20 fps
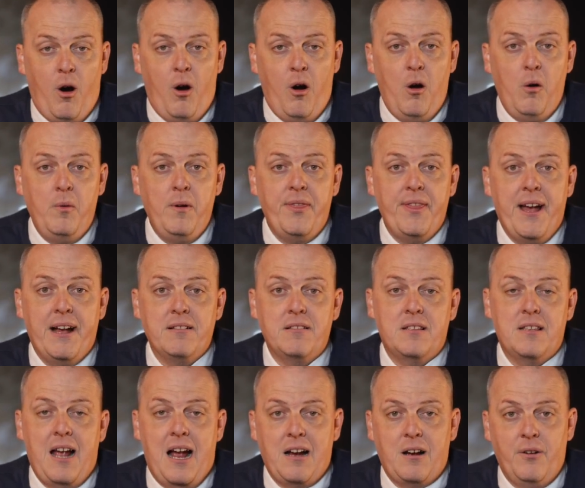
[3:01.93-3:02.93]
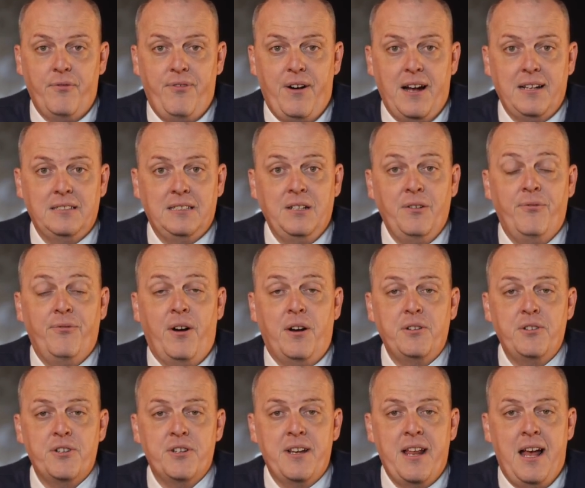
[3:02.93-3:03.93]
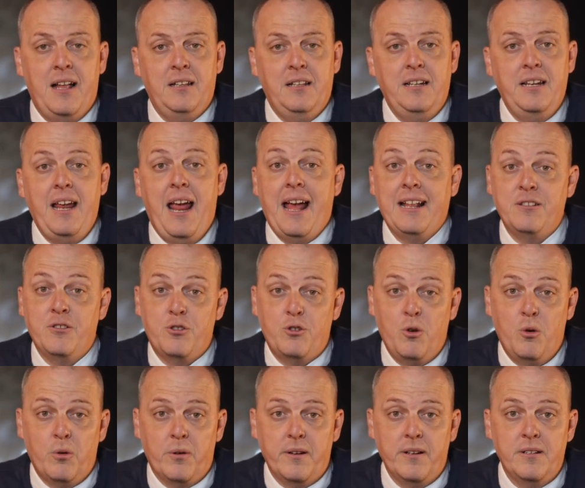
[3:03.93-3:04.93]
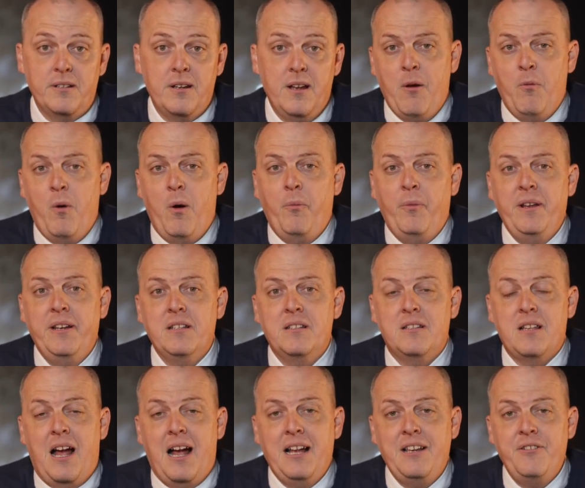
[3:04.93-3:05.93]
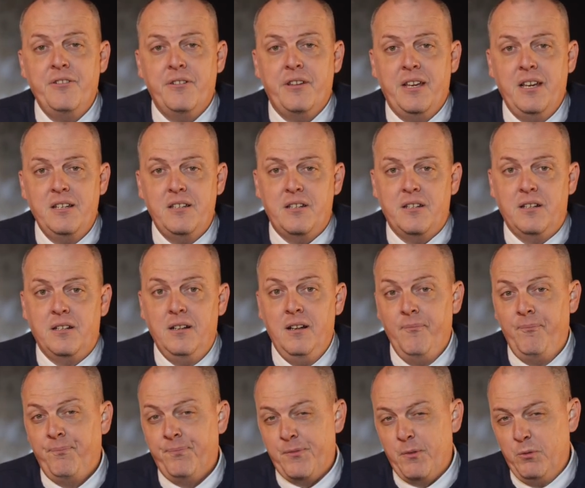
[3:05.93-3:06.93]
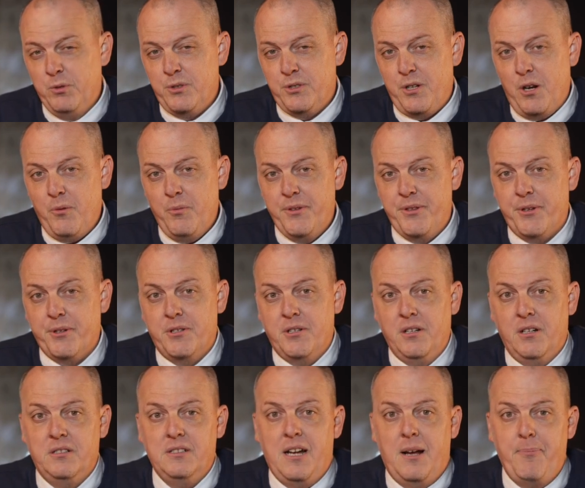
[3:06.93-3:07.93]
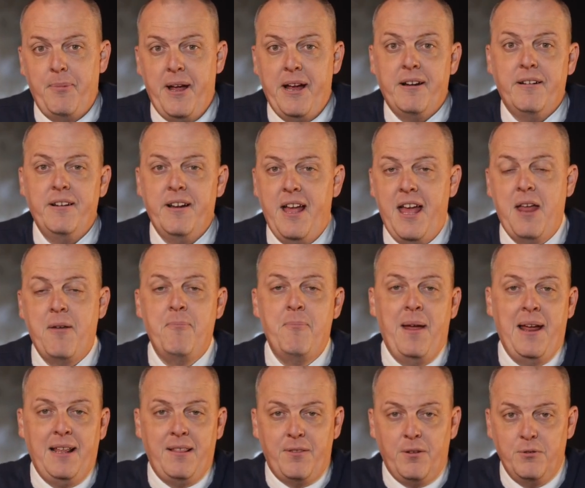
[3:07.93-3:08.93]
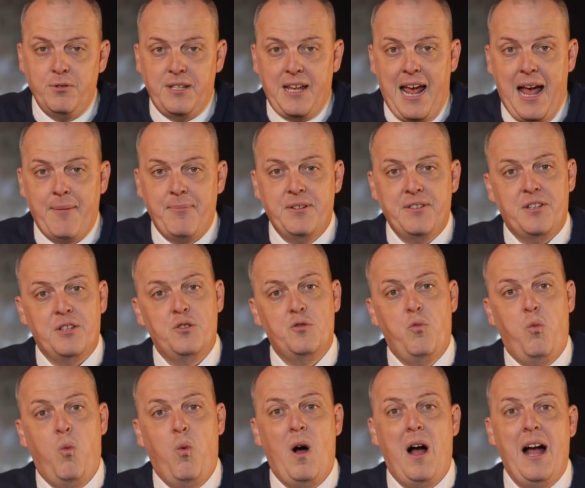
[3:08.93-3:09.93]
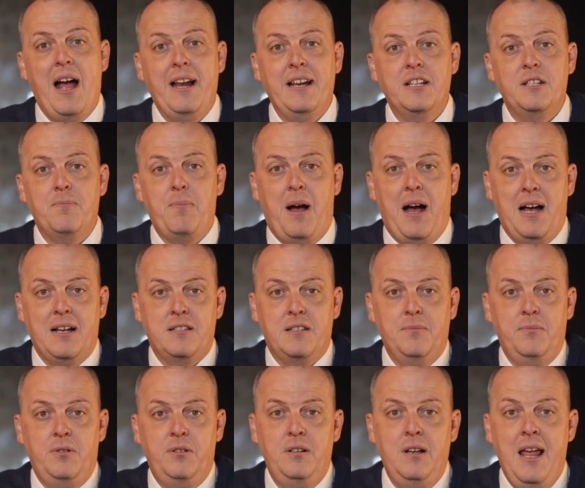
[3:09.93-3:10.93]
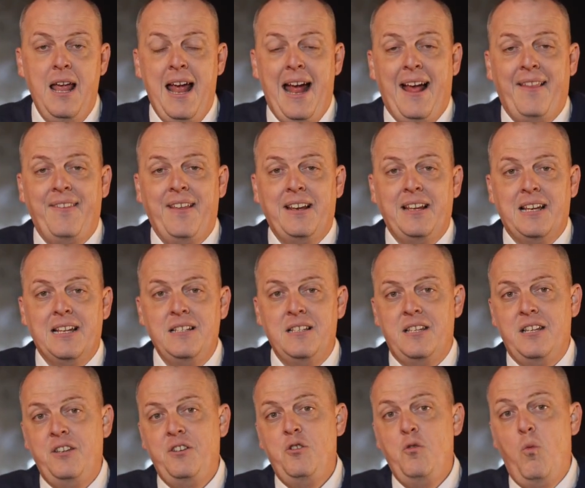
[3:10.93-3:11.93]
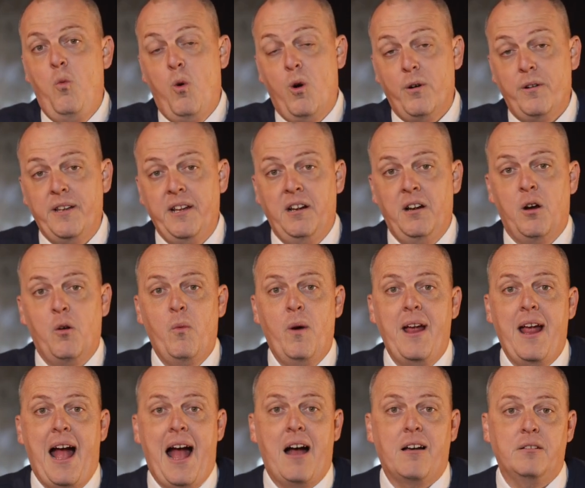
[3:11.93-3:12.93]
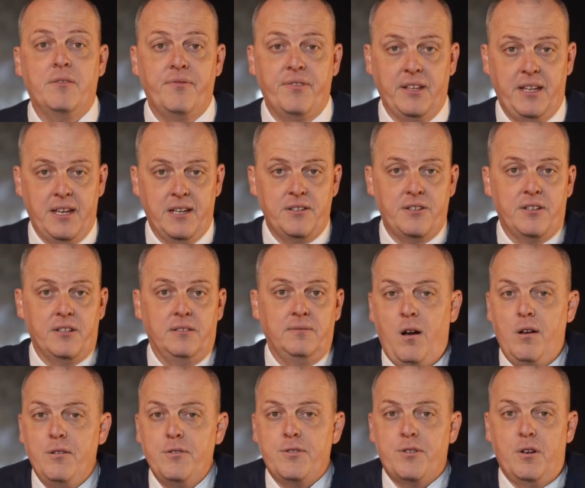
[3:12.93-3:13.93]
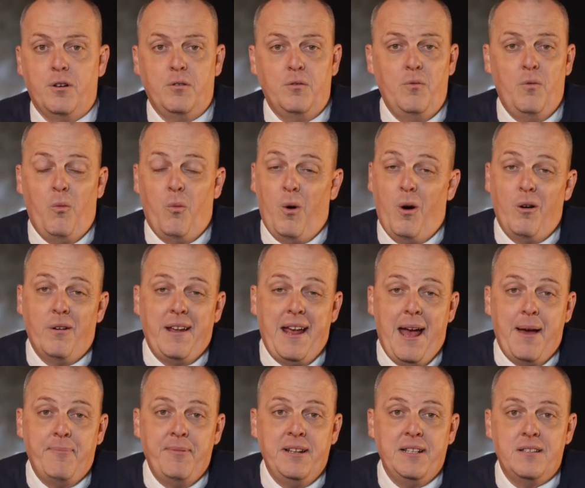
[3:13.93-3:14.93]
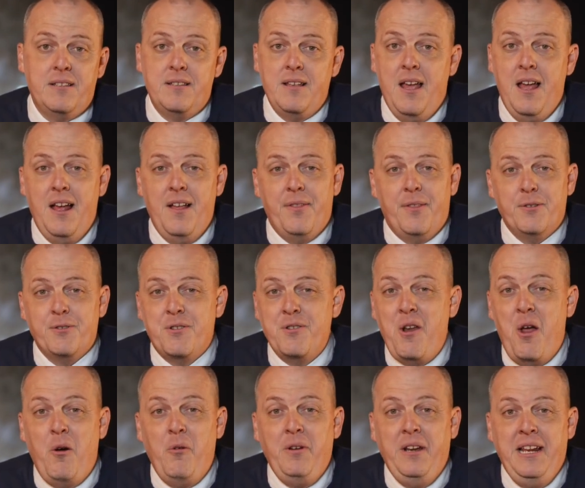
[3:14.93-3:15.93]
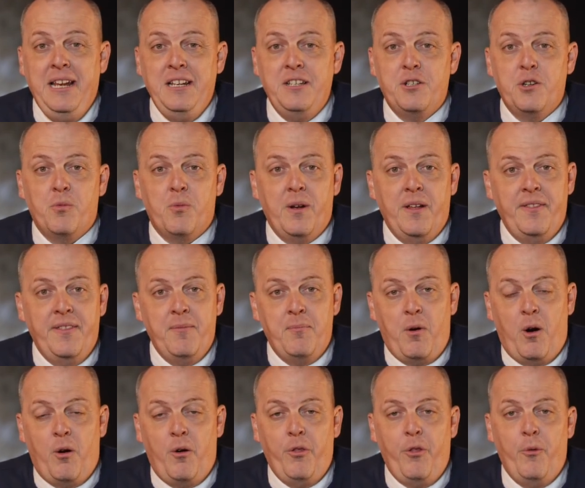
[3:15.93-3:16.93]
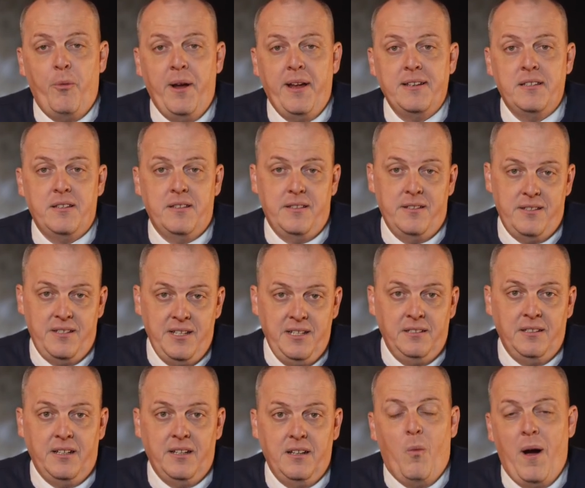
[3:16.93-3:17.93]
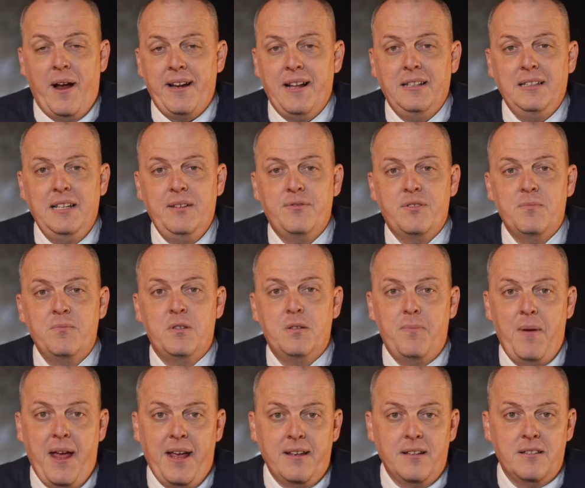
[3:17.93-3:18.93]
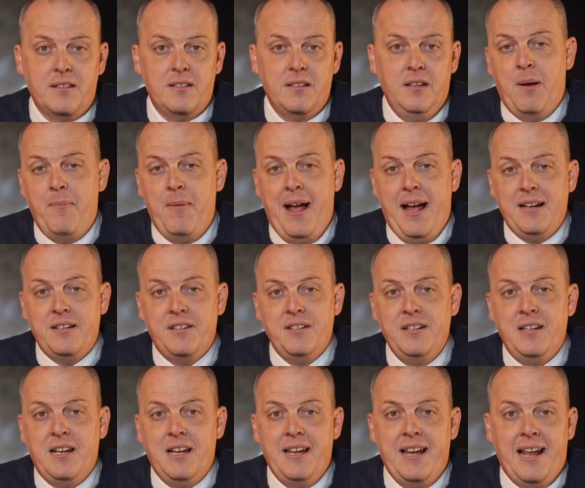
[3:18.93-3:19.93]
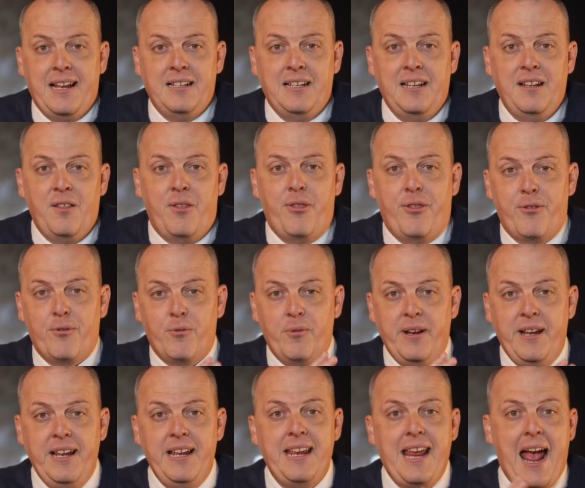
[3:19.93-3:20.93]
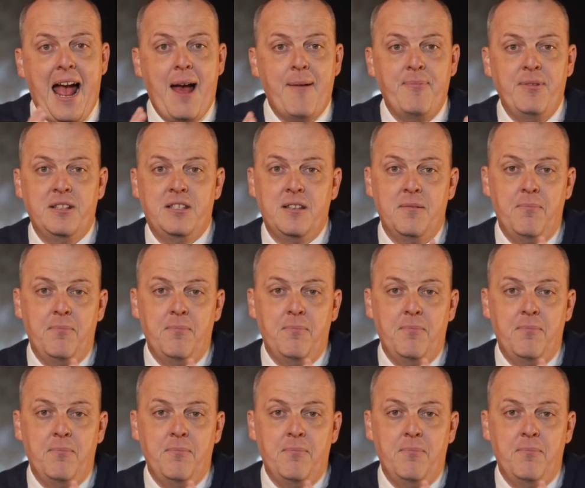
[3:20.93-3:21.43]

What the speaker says: all without sacrificing functionality and storage. And when we design your kitchen, we'll start with your cooktop area and make those cabinets as wide as possible, and then continue working our way out of the kitchen. Also, wall cabinets, there's no need to run them all the way to the ceiling. Why not leave some space? Imagine connecting 3 cabinets